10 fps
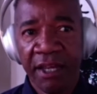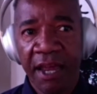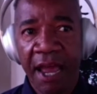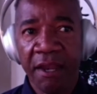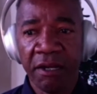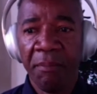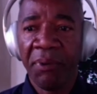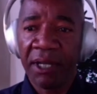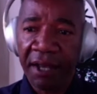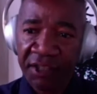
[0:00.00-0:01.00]
And
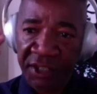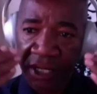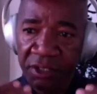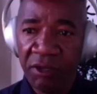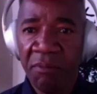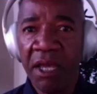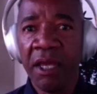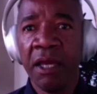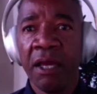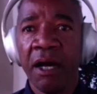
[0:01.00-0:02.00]
complexity to
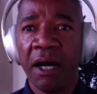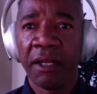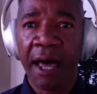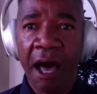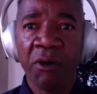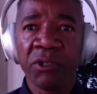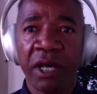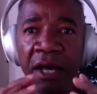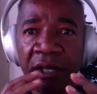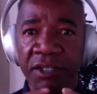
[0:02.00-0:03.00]
me allows
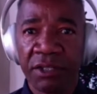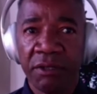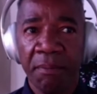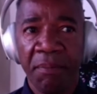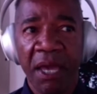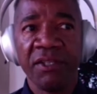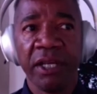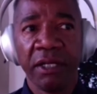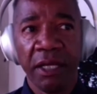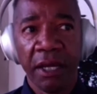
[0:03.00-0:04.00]
us to
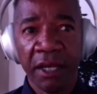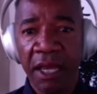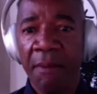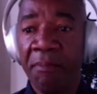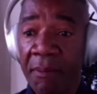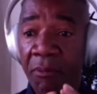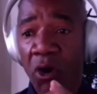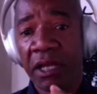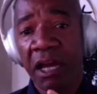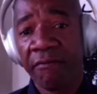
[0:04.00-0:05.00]
basically, again, be more
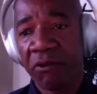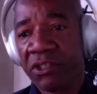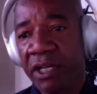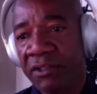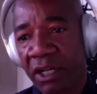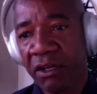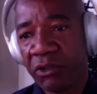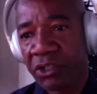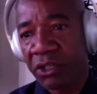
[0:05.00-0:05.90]
diverse as a culture.